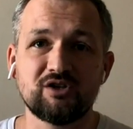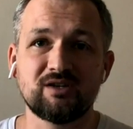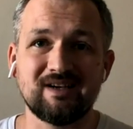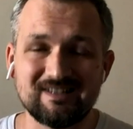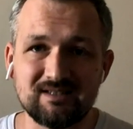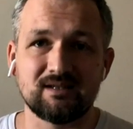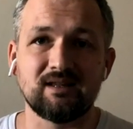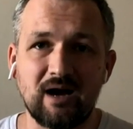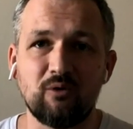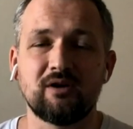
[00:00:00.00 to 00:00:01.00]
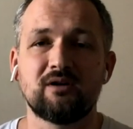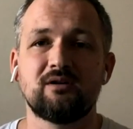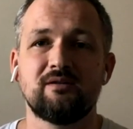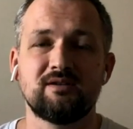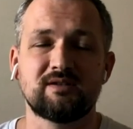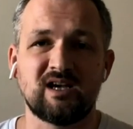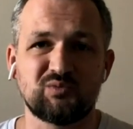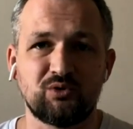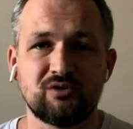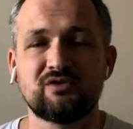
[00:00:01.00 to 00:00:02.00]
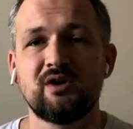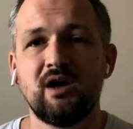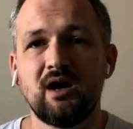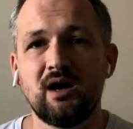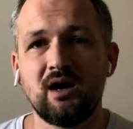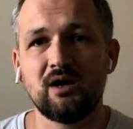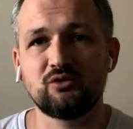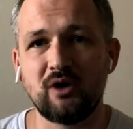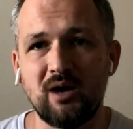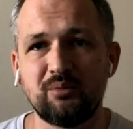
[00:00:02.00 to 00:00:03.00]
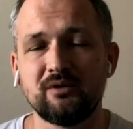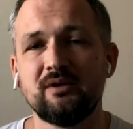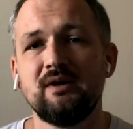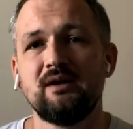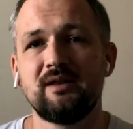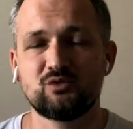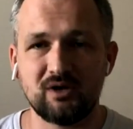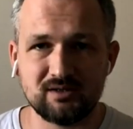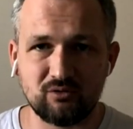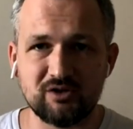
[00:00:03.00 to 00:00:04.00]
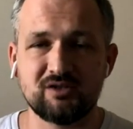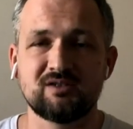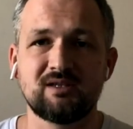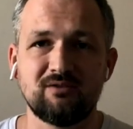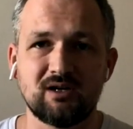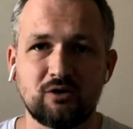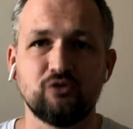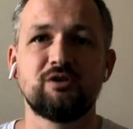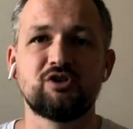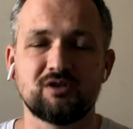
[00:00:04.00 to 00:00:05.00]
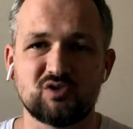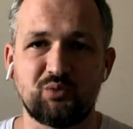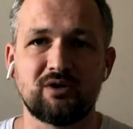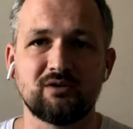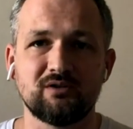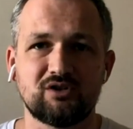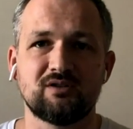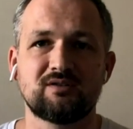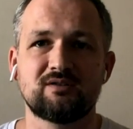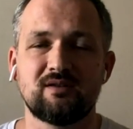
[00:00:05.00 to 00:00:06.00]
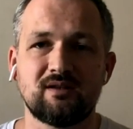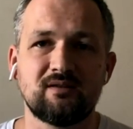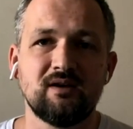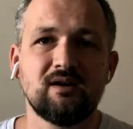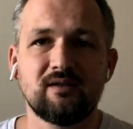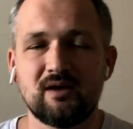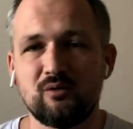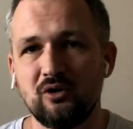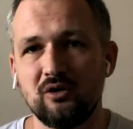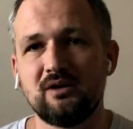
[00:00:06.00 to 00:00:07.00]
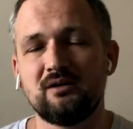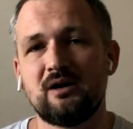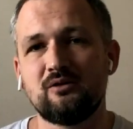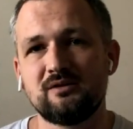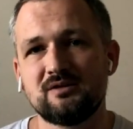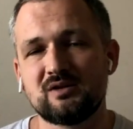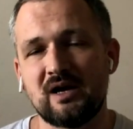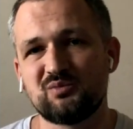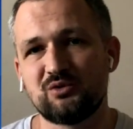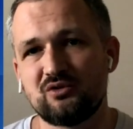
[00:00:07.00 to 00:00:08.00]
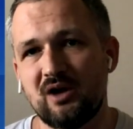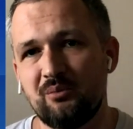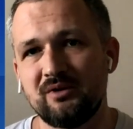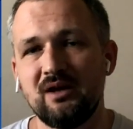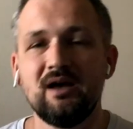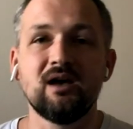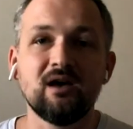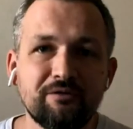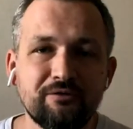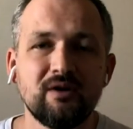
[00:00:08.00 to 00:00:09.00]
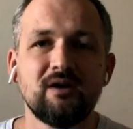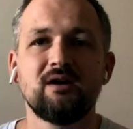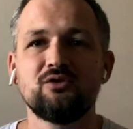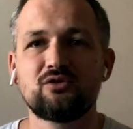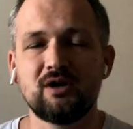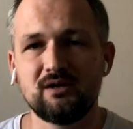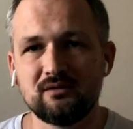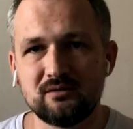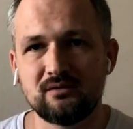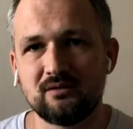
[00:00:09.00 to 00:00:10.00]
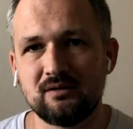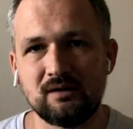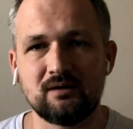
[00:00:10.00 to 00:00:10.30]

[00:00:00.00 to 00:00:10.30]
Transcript: Russia isn't allowing these exports uh, to happen. That's why Russia is giving conditions, preconditions, that they will only allow these exports to happen if uh, Ukraine uh,